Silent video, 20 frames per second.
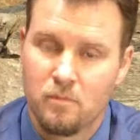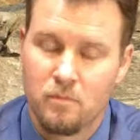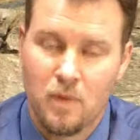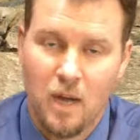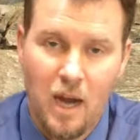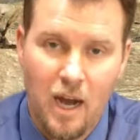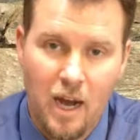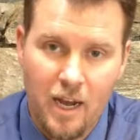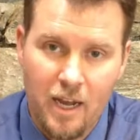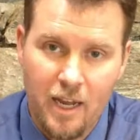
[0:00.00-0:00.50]

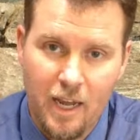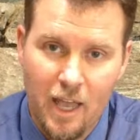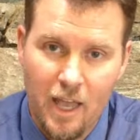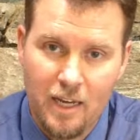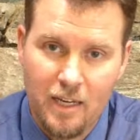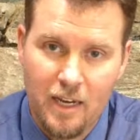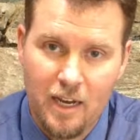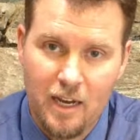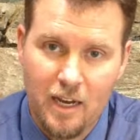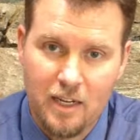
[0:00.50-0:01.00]
high in
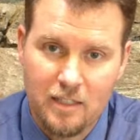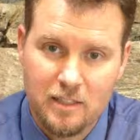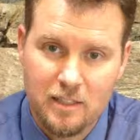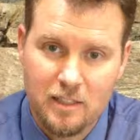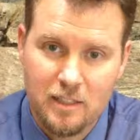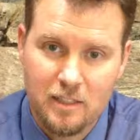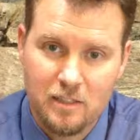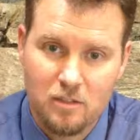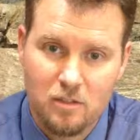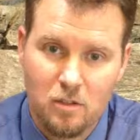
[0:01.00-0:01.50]

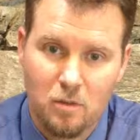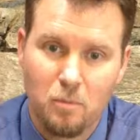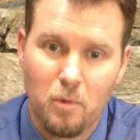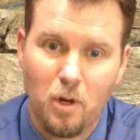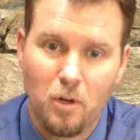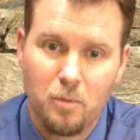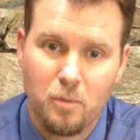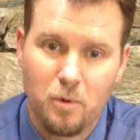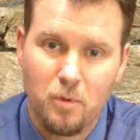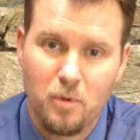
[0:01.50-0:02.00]
antioxidants, so
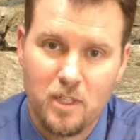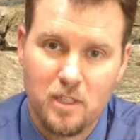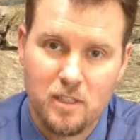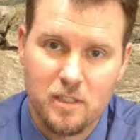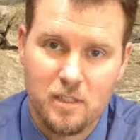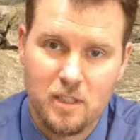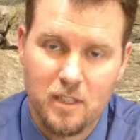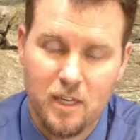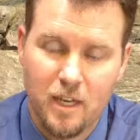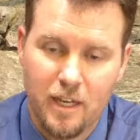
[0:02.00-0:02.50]
multiple reasons
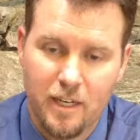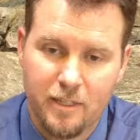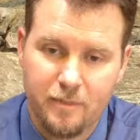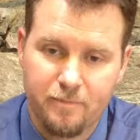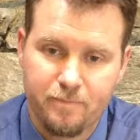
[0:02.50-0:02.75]
to take.